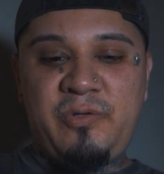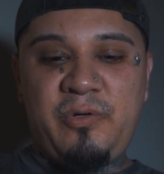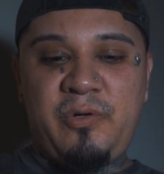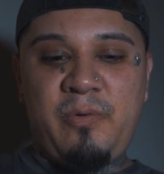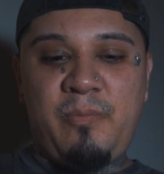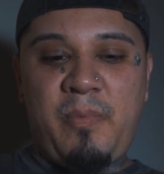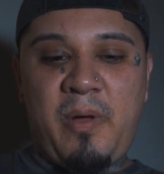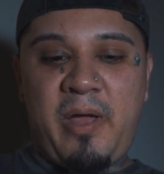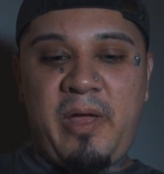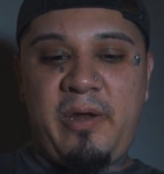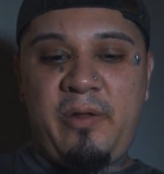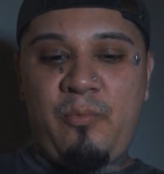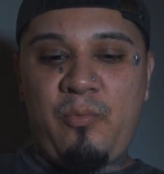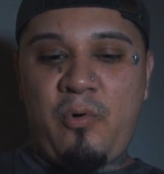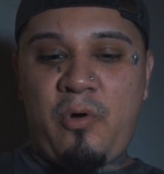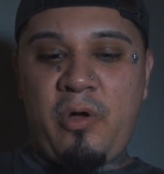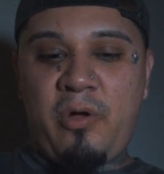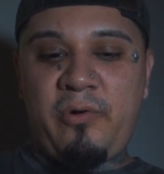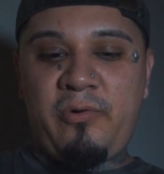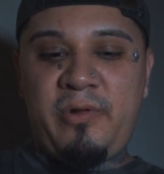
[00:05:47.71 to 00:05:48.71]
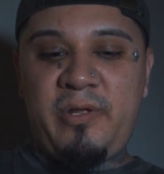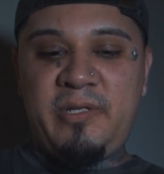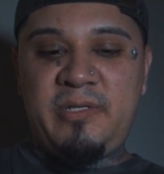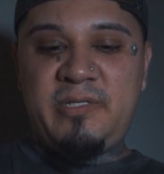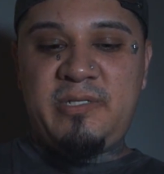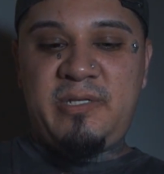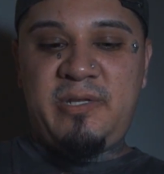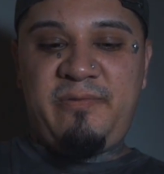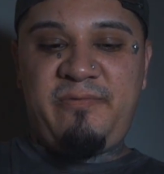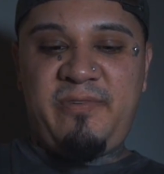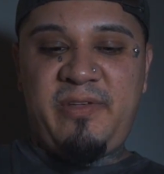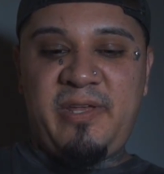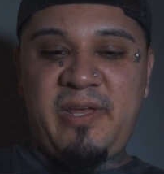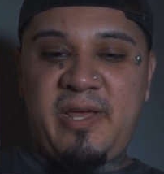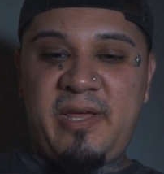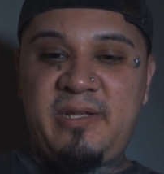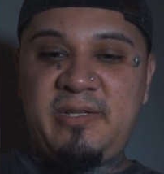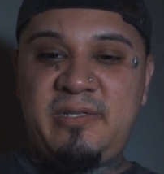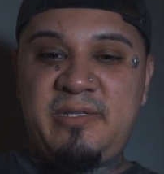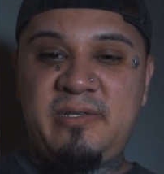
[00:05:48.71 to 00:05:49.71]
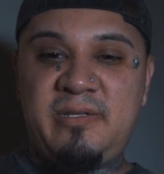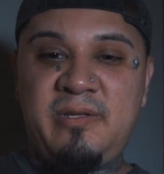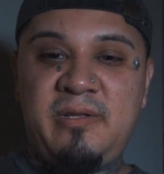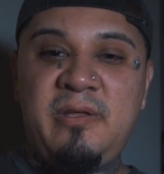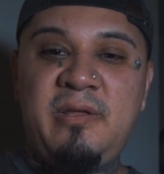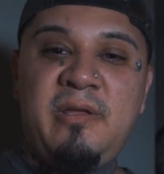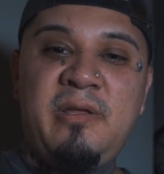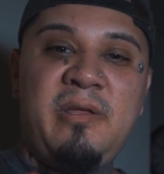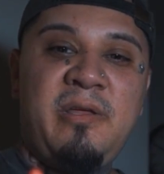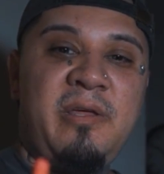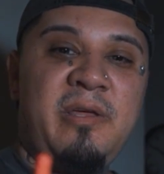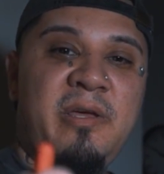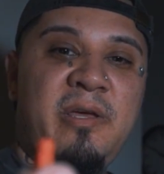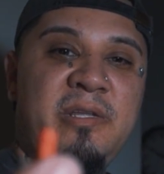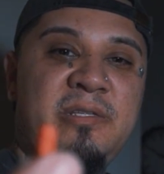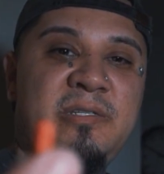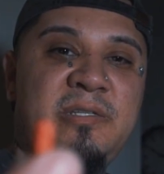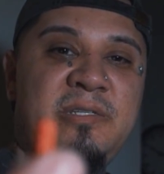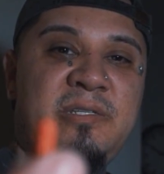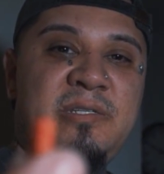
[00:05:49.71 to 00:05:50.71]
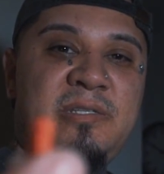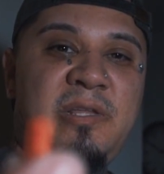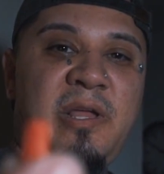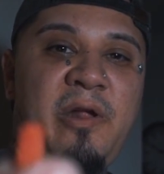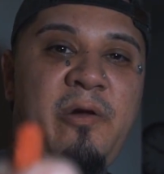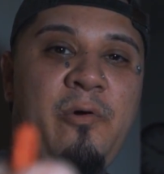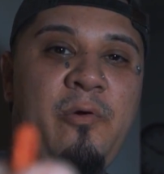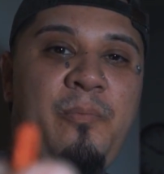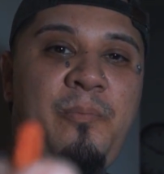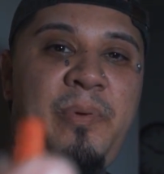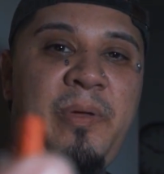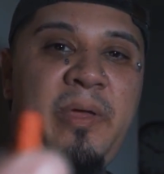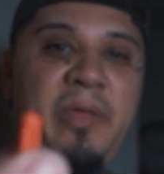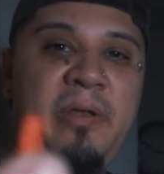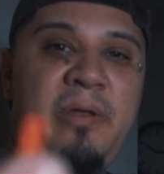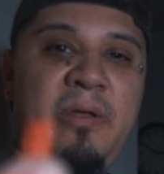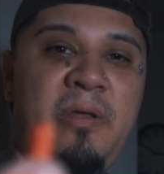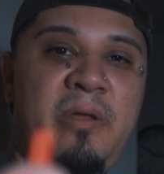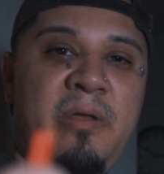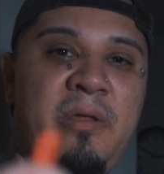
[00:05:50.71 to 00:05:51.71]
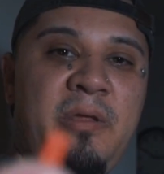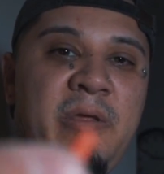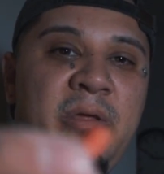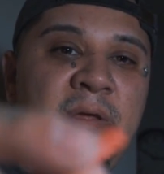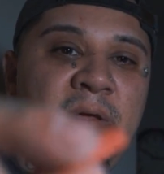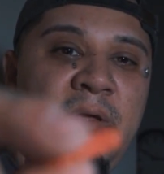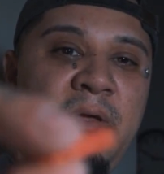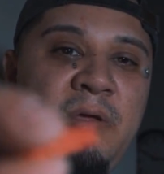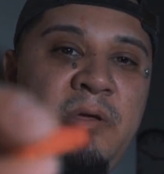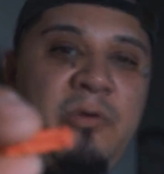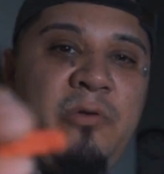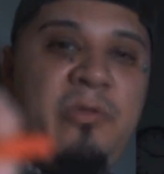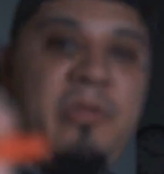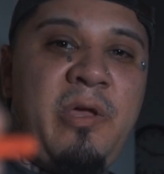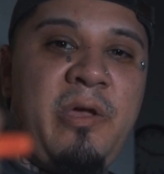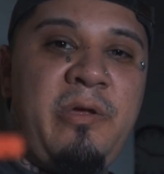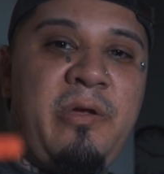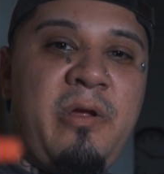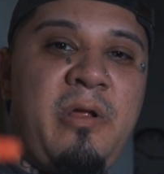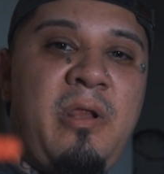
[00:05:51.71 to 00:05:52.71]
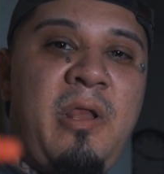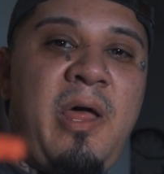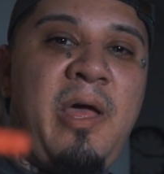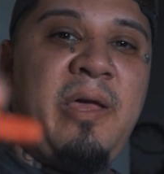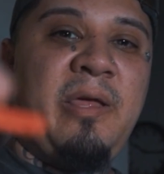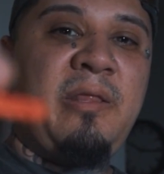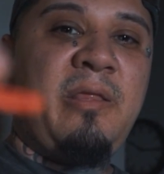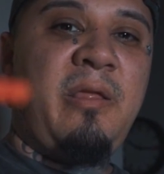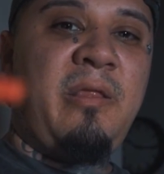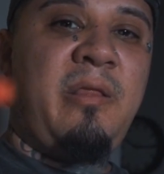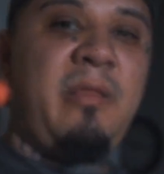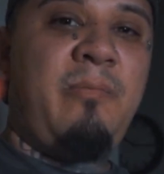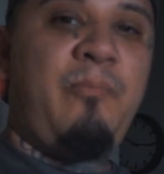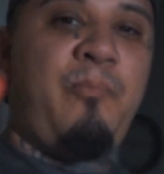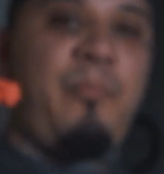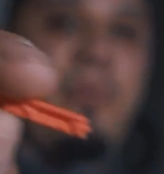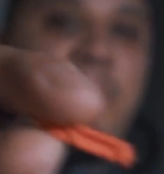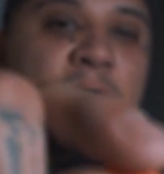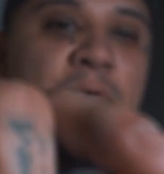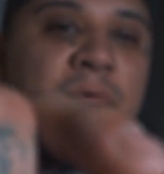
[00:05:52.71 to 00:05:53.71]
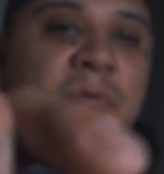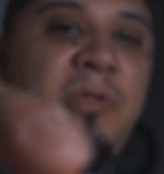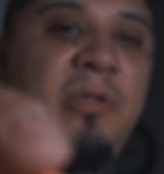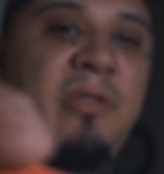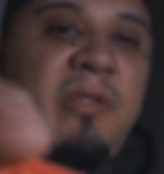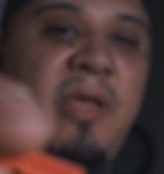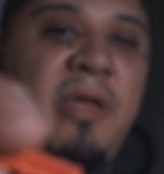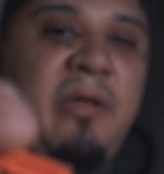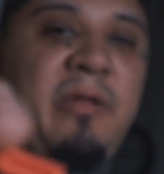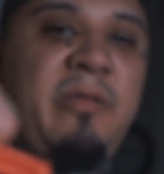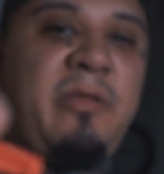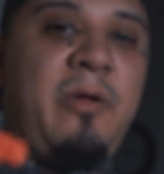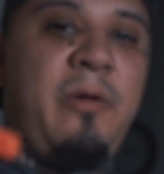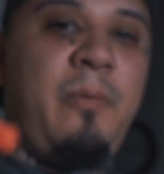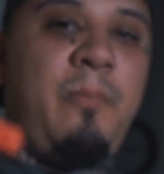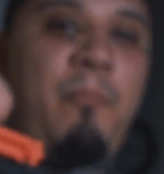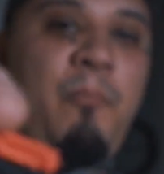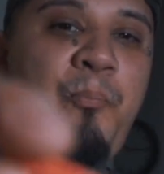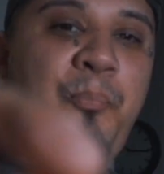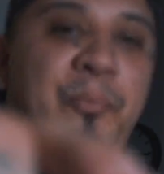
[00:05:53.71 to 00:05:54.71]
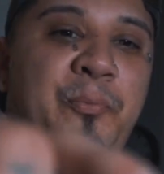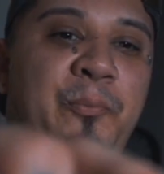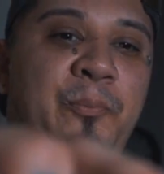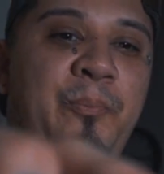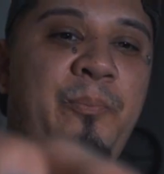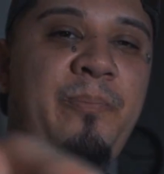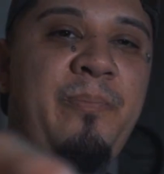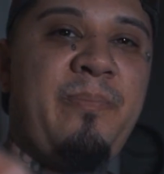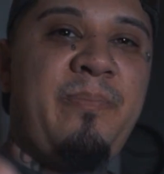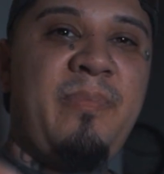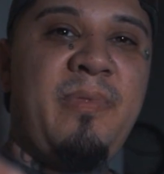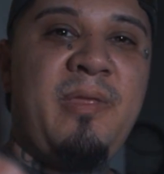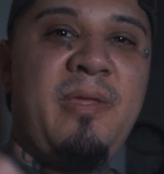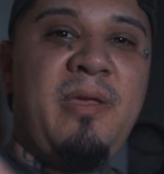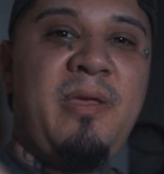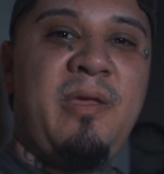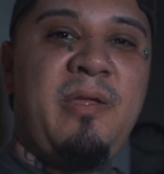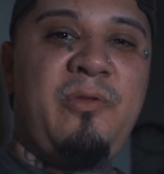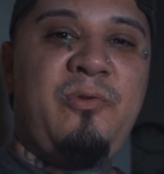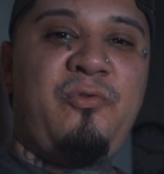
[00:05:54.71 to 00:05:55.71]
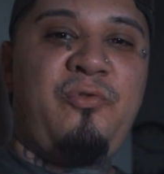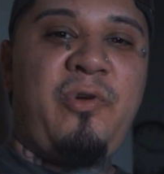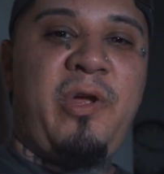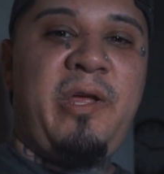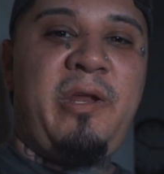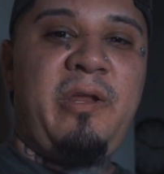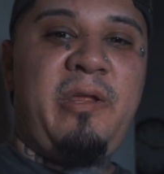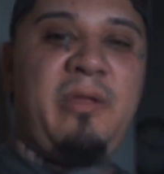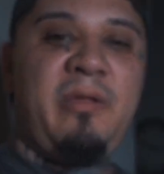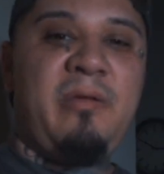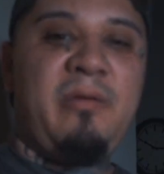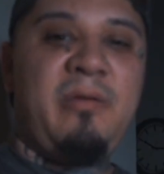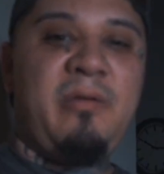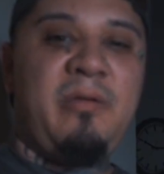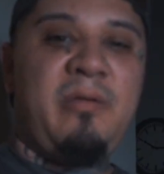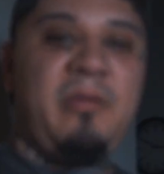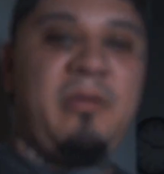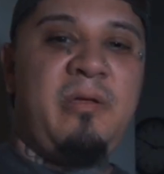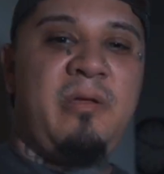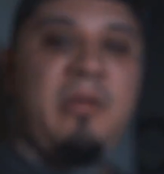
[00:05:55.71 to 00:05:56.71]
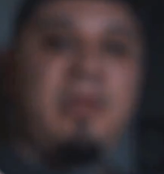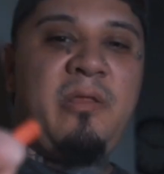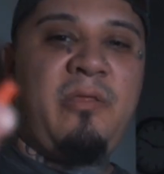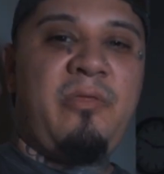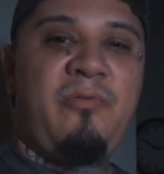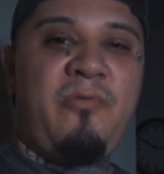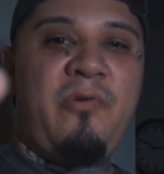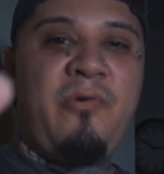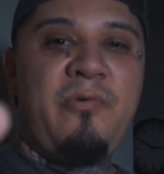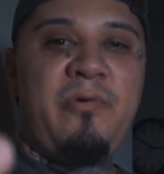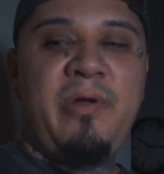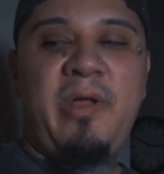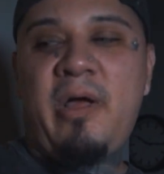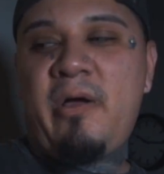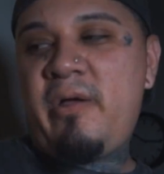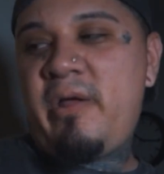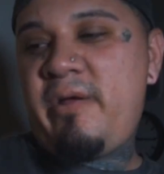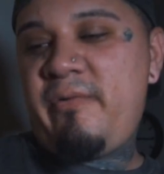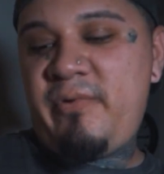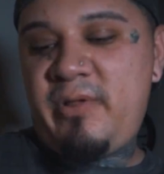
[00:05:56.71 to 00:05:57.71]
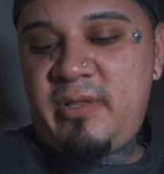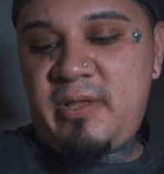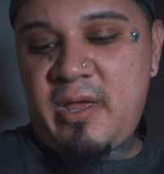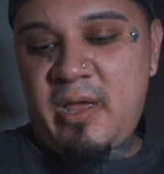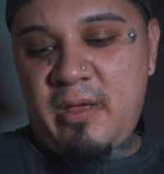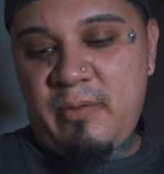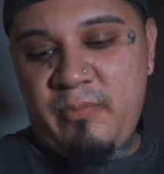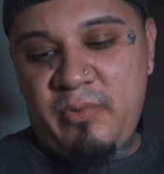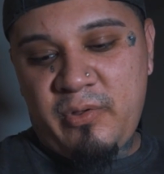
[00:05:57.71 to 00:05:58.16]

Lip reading: You can buy it at Walgreens, CVS. It's a sterile pin. You tell your client to poke the Tegaderm, drain it, and throw it out every time.